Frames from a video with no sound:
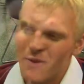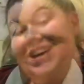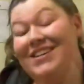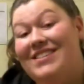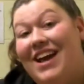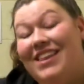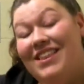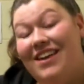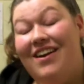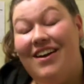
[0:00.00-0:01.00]
Because I
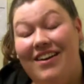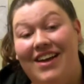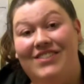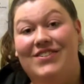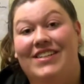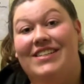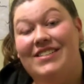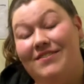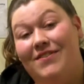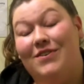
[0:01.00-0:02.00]
think our country needs
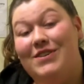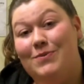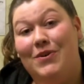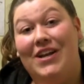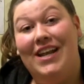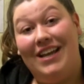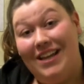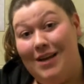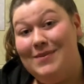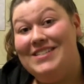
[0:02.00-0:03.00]
to focus more on
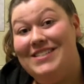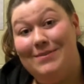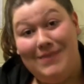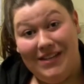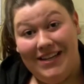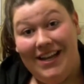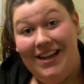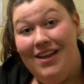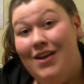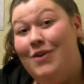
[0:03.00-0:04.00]
economic stability
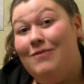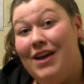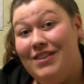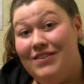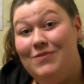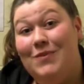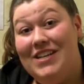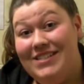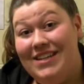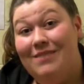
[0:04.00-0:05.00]
rather than
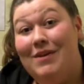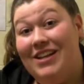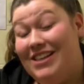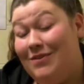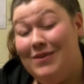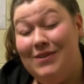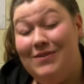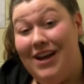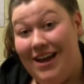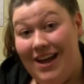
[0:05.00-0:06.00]
wasting money that we do
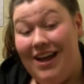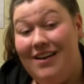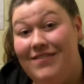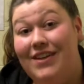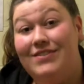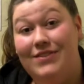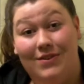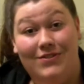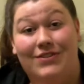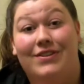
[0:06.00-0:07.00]
not have on
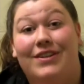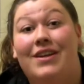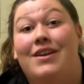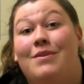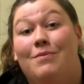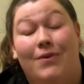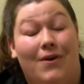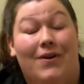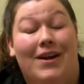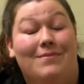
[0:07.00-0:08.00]
social
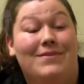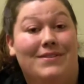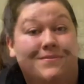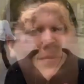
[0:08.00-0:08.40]
programs.